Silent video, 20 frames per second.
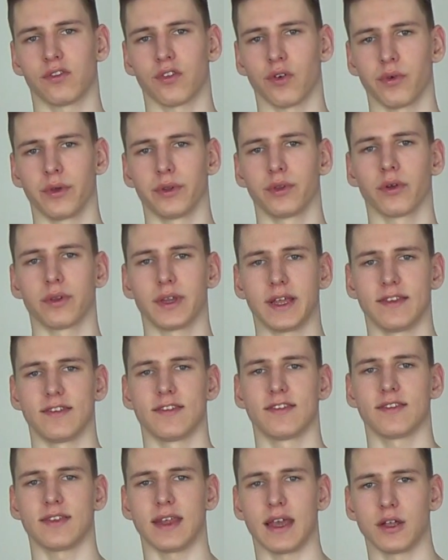so you don't
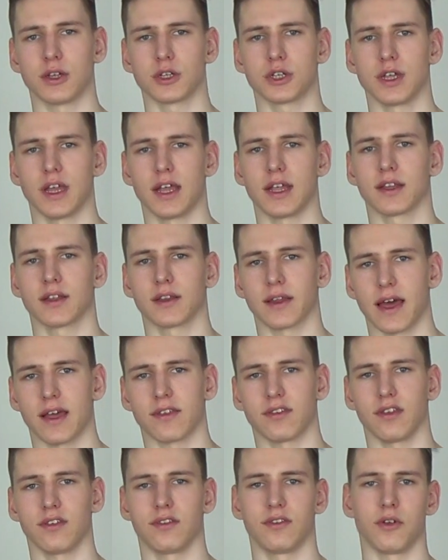instantiate
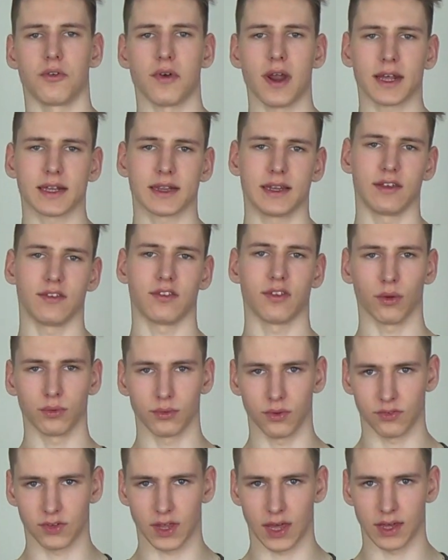classes directly, so
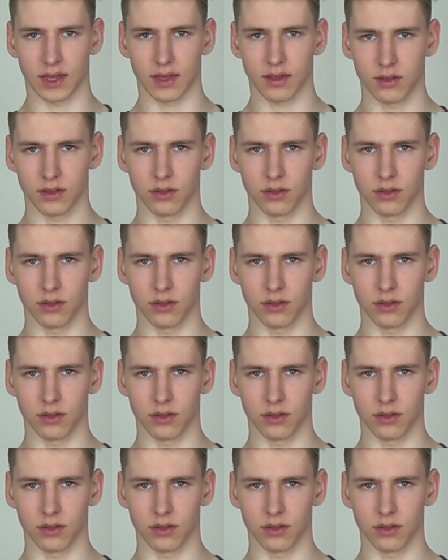to say.